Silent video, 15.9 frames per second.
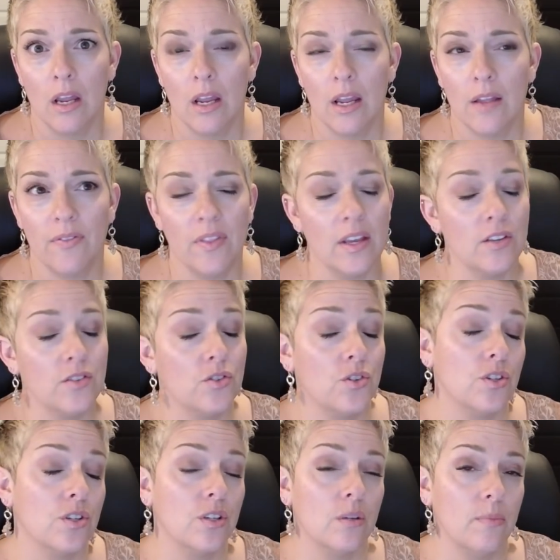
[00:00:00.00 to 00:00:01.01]
and things are
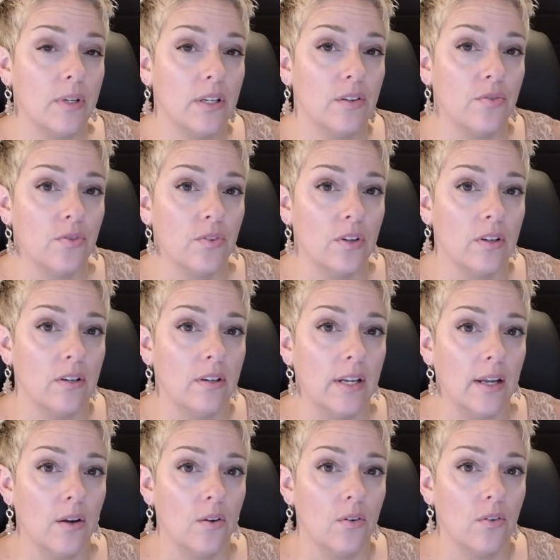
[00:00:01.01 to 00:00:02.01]
just going to be different
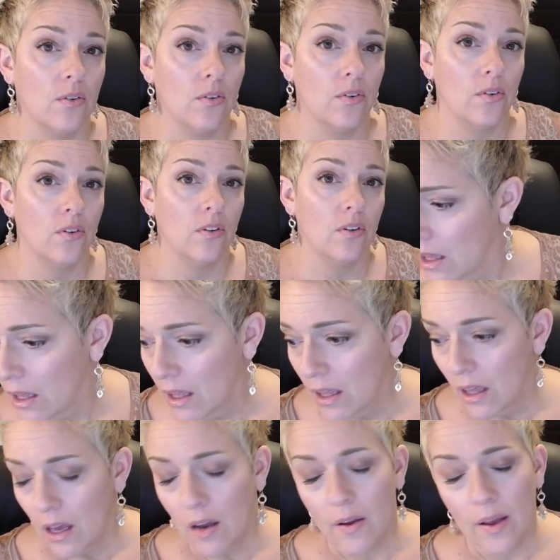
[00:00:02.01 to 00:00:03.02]
now.
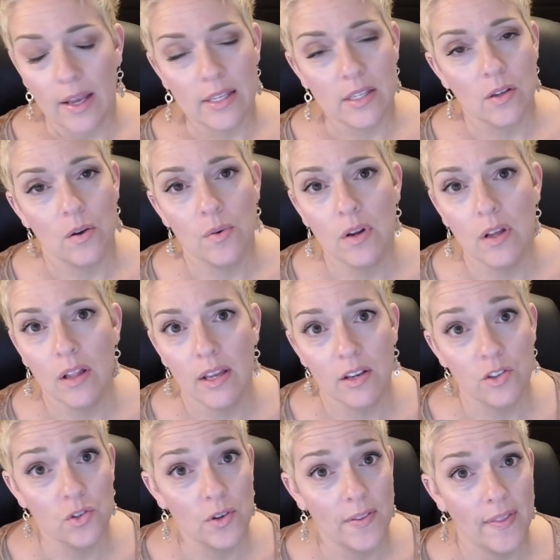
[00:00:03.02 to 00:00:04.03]
Okay, so I really
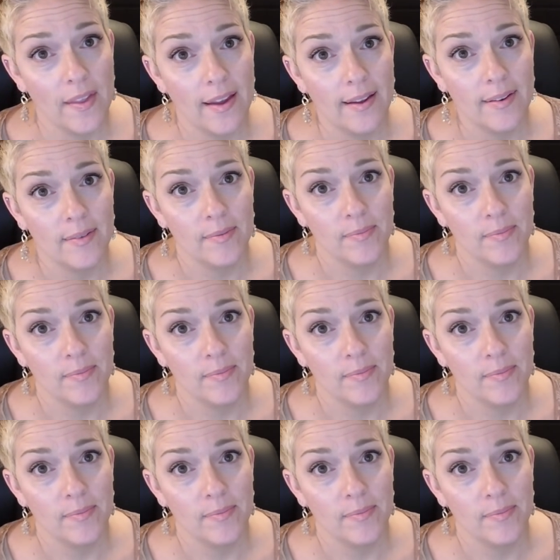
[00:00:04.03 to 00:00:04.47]
enjoyed that.